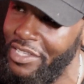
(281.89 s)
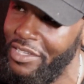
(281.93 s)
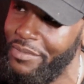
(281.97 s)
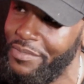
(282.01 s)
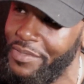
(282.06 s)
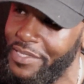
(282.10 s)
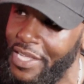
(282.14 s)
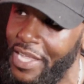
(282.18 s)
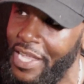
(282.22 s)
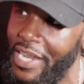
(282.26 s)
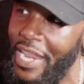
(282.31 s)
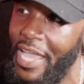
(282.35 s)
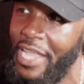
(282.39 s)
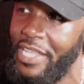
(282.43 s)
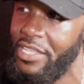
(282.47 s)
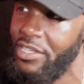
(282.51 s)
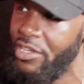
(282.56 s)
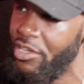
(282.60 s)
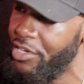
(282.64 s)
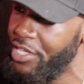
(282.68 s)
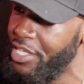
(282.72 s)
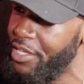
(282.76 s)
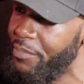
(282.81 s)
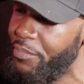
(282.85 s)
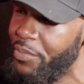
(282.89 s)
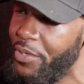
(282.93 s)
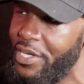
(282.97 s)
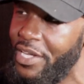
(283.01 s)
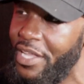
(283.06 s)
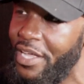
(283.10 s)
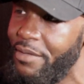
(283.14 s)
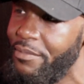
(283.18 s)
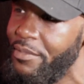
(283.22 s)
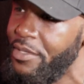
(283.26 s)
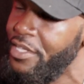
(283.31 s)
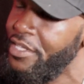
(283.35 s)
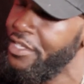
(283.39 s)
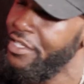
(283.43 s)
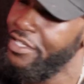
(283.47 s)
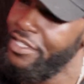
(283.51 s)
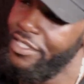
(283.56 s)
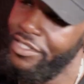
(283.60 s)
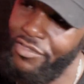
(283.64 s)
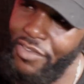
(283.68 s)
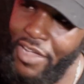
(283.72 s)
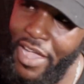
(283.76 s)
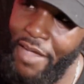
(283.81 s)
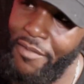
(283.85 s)
You know what I'm saying? Like, he'd pull up
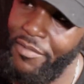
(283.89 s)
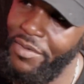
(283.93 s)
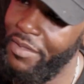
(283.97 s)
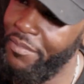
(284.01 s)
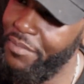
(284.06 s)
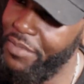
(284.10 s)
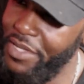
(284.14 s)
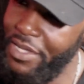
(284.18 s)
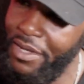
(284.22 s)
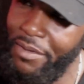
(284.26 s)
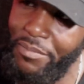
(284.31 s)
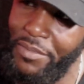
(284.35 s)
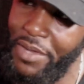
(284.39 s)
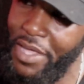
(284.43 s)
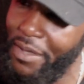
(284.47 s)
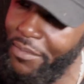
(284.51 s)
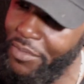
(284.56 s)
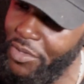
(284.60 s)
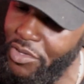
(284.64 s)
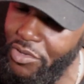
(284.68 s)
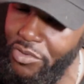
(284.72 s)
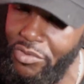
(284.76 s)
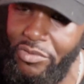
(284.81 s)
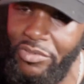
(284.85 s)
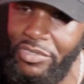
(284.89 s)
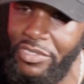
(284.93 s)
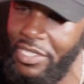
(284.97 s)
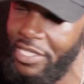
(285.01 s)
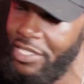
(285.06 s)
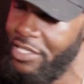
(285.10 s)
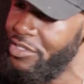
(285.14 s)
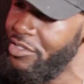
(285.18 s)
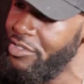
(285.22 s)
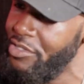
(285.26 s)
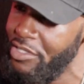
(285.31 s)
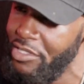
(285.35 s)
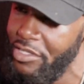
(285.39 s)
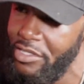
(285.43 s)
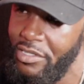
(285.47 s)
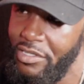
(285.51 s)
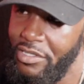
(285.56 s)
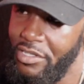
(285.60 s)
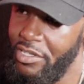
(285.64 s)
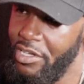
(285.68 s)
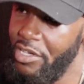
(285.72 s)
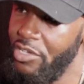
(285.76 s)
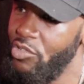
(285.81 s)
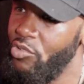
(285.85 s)
driving the BMWs and
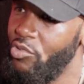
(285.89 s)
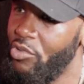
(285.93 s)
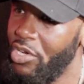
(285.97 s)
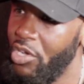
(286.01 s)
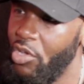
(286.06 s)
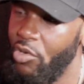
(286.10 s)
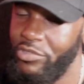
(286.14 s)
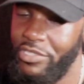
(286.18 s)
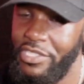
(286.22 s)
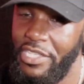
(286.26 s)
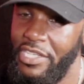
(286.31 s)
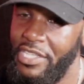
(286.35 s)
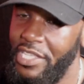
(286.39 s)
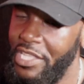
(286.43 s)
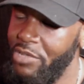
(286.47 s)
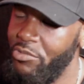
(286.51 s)
new clothes.